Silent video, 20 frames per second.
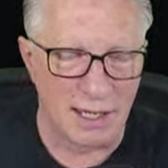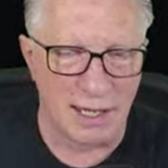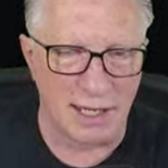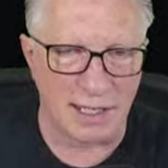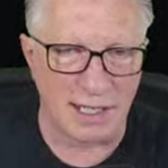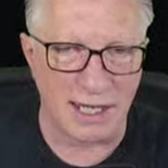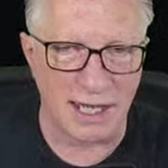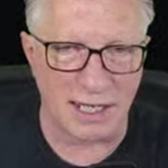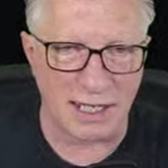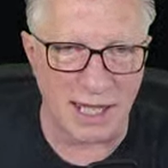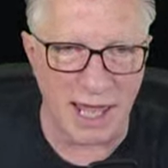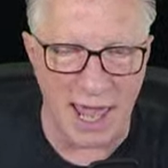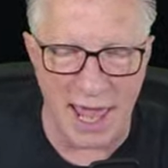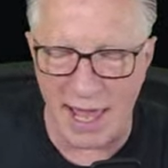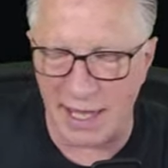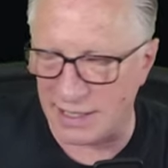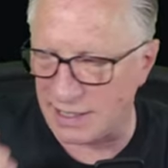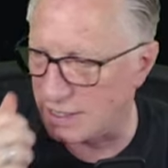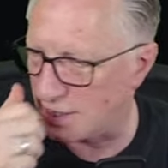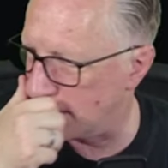Kit
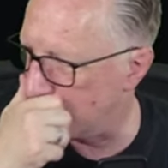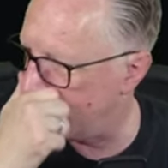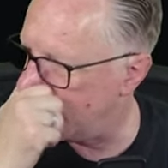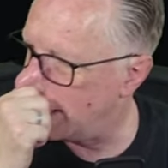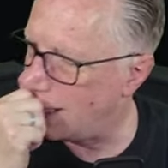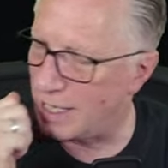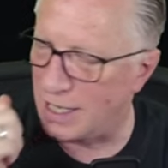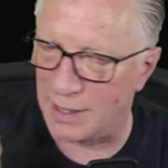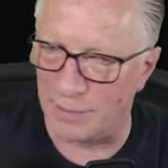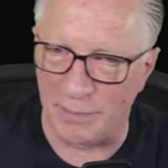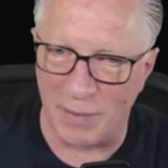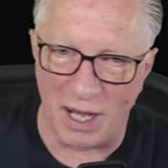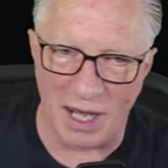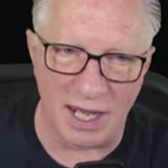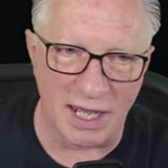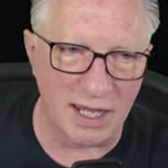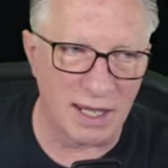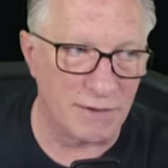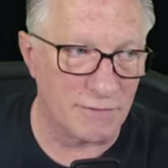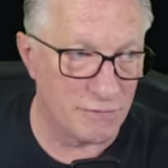Kats in
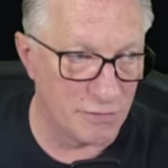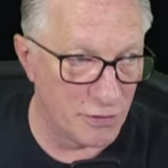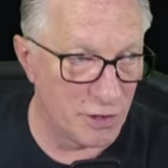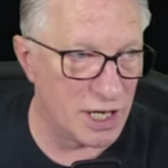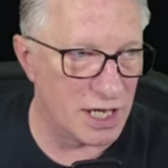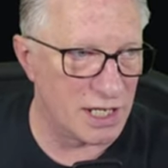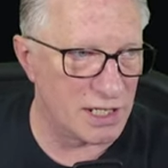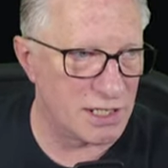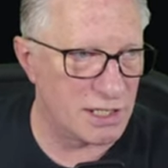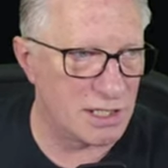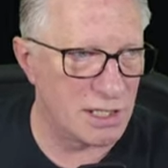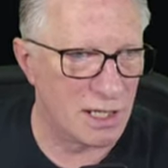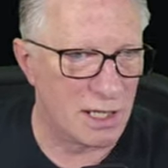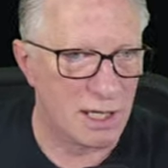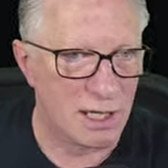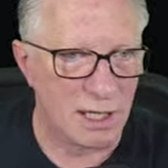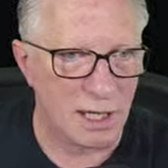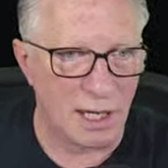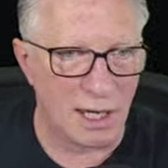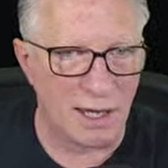my fridge.
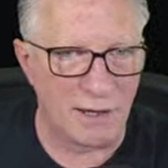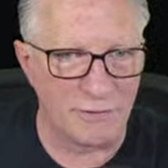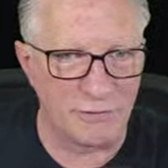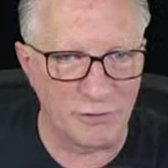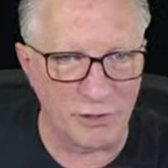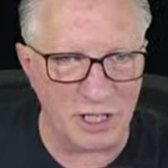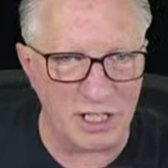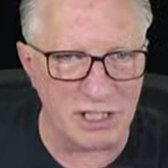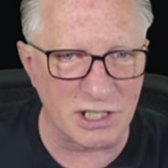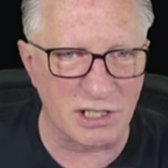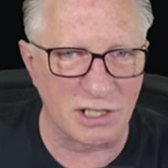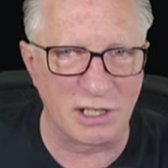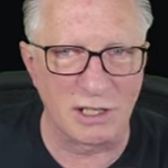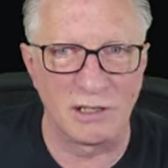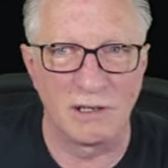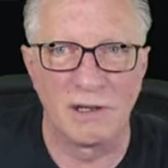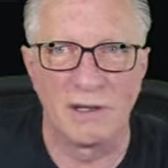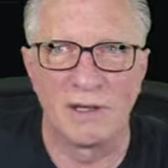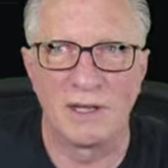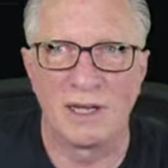Freezer.
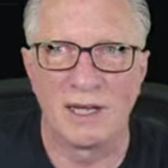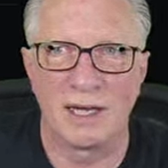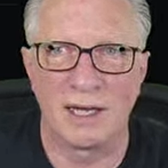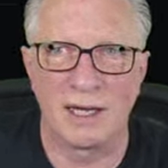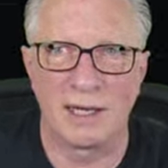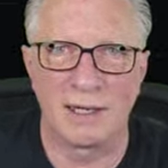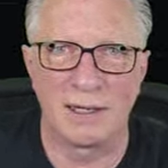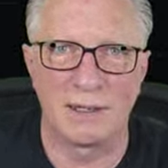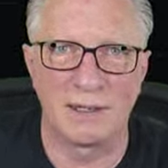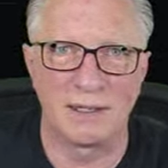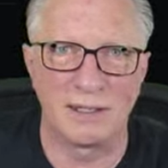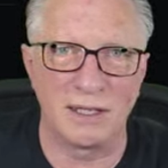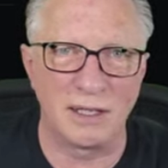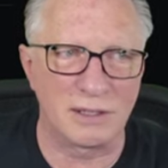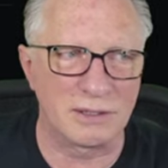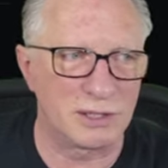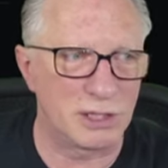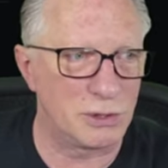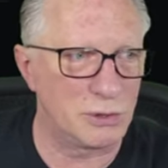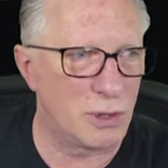A little
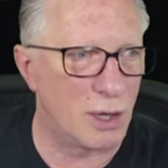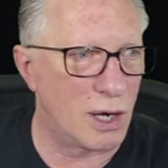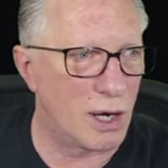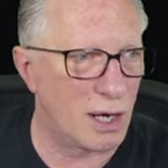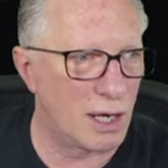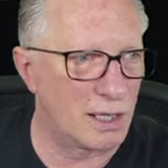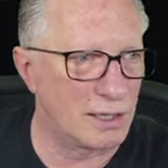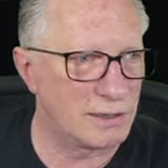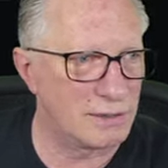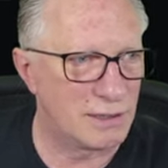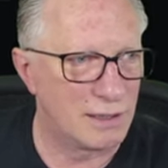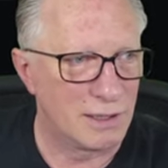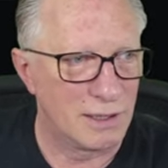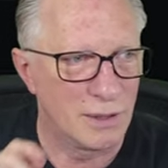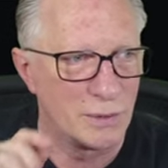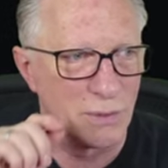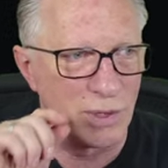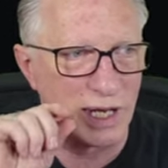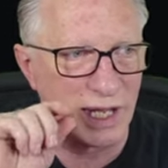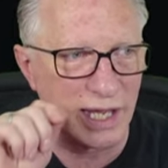too hard
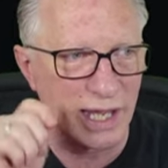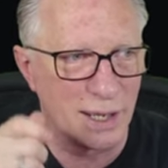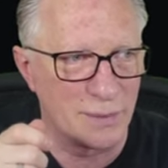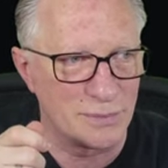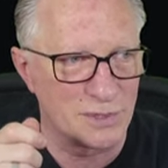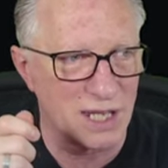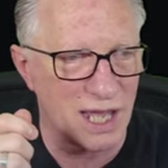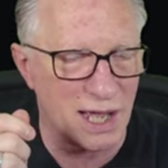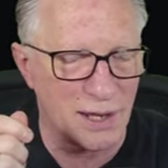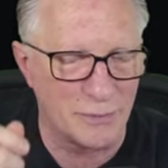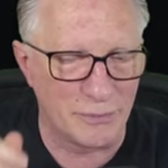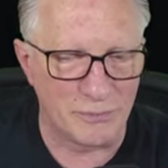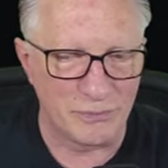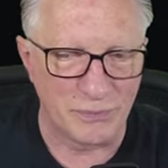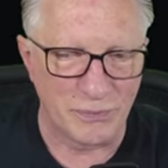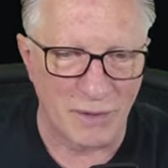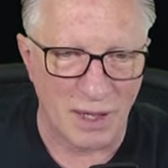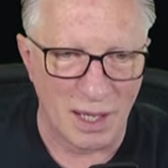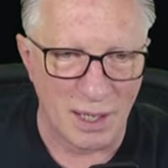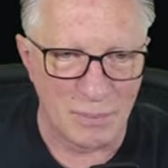when it comes out,
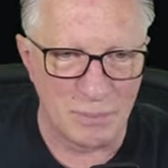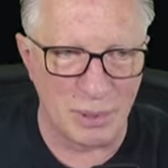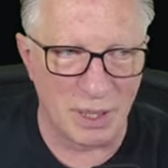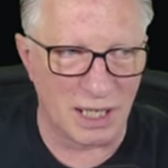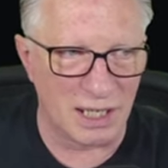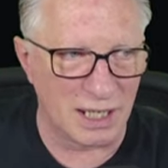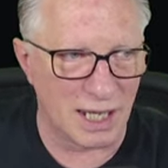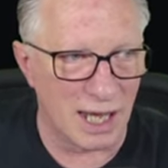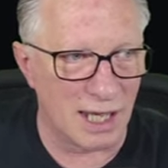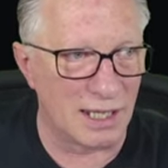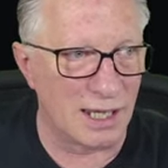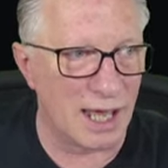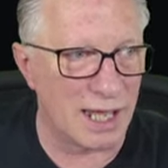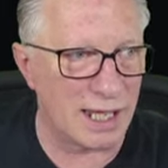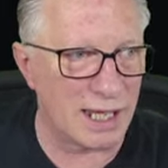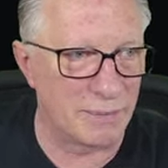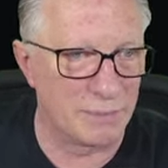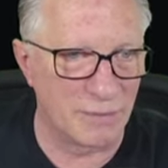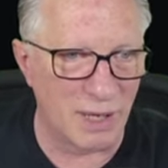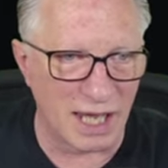but I like
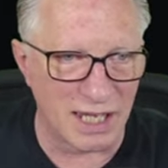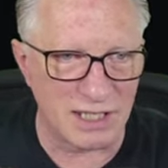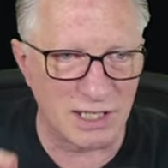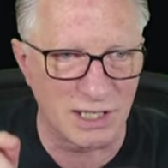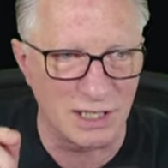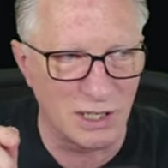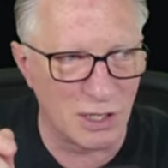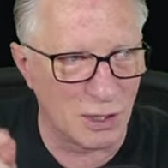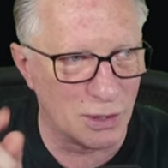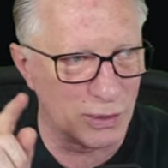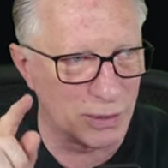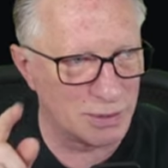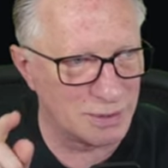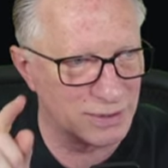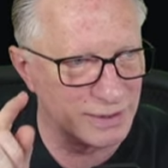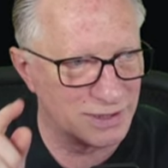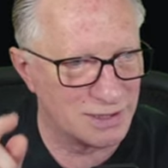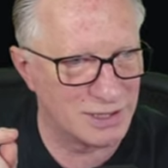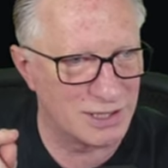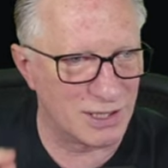them nice and cold.
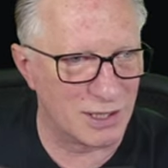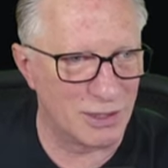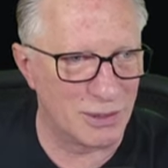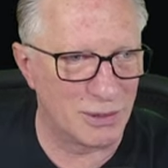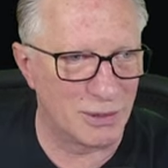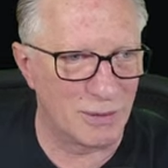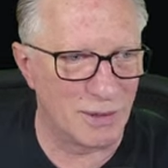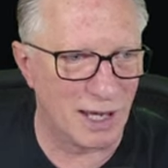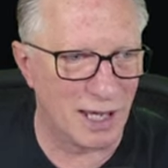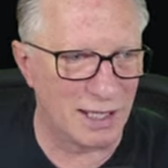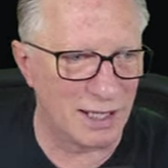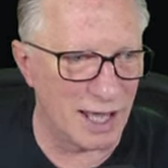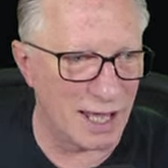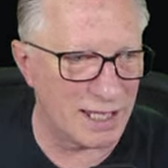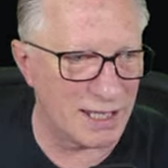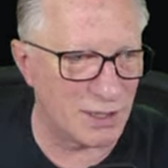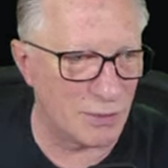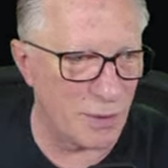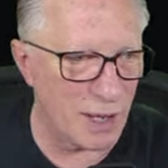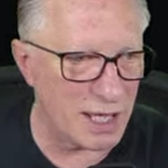So I
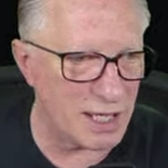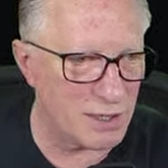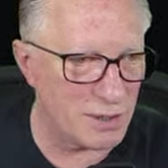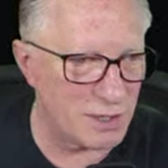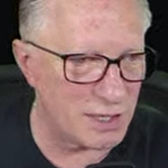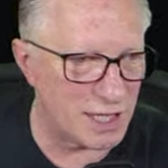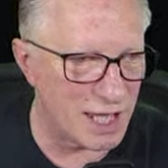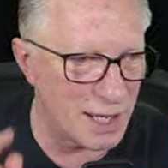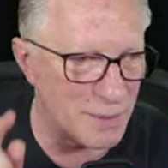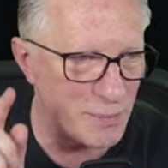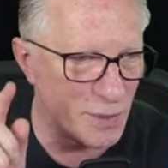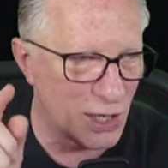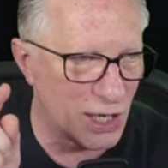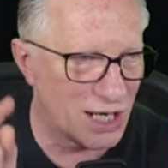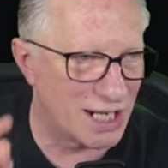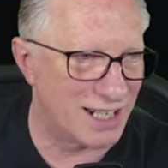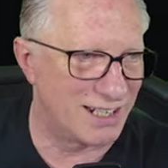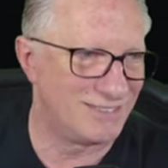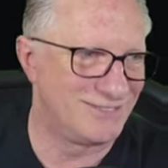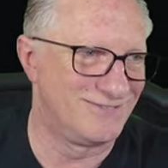like the way you think,
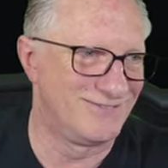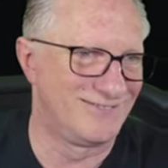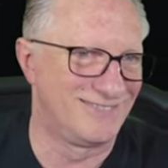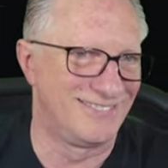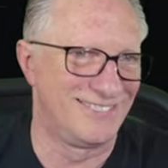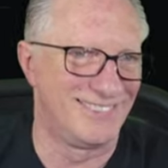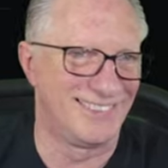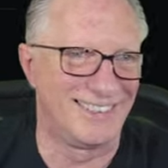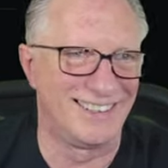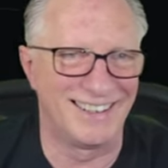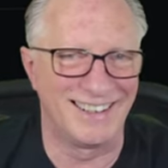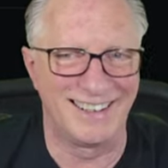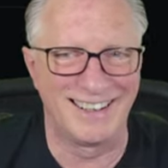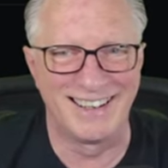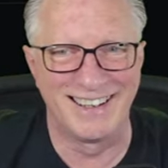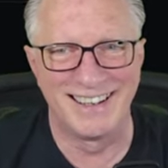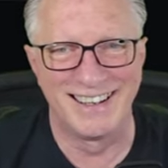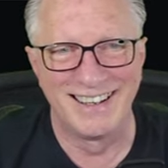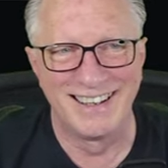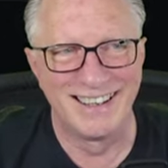Mark.
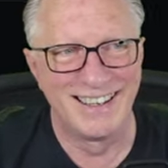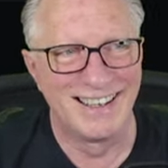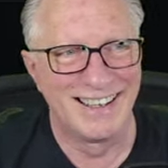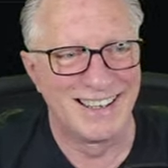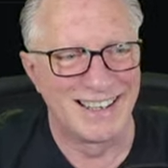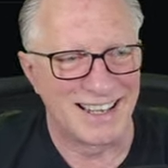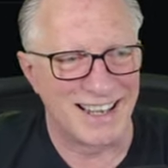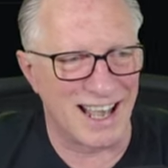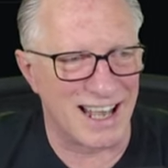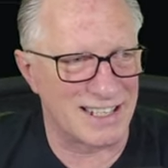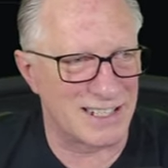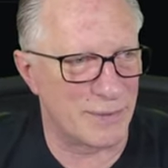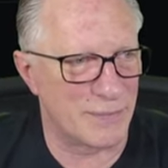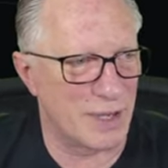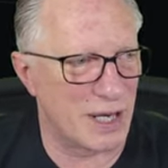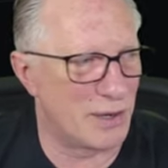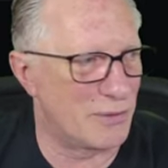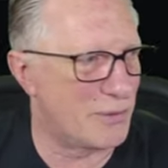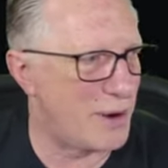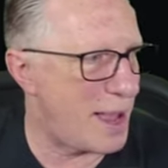Guys, I'm
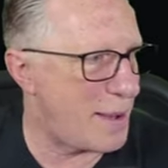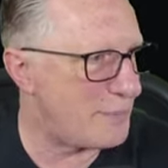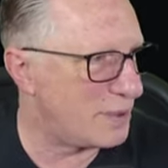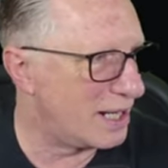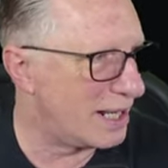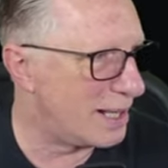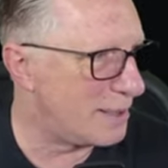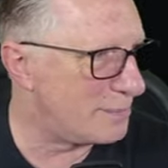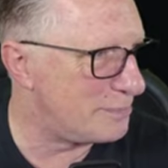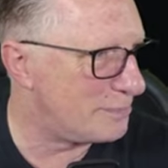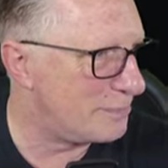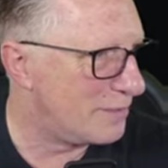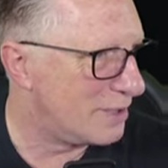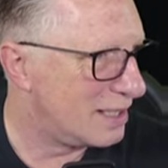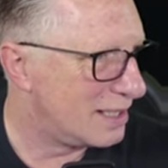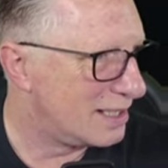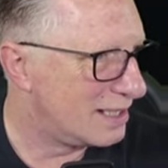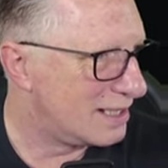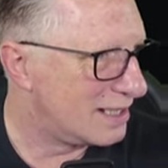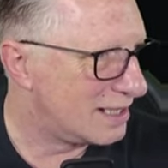going to wrap it up.
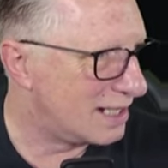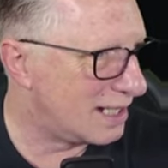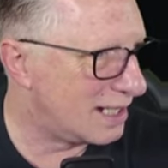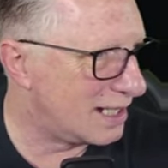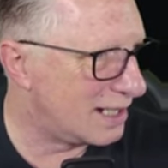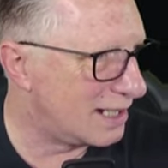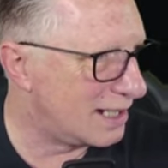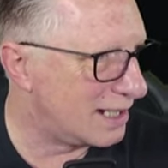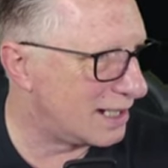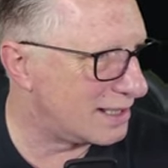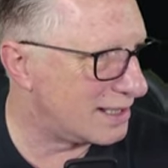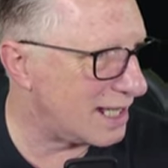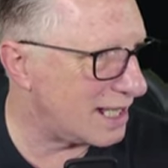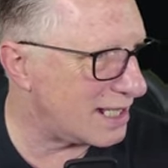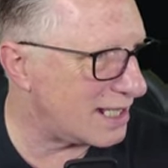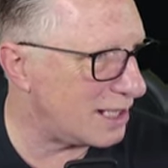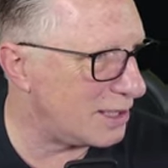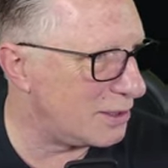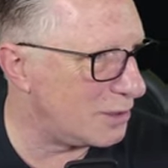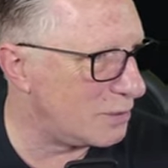
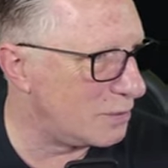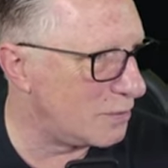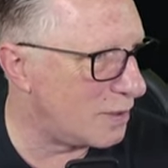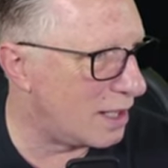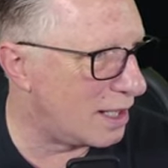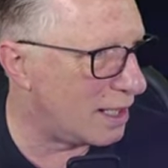Thank you,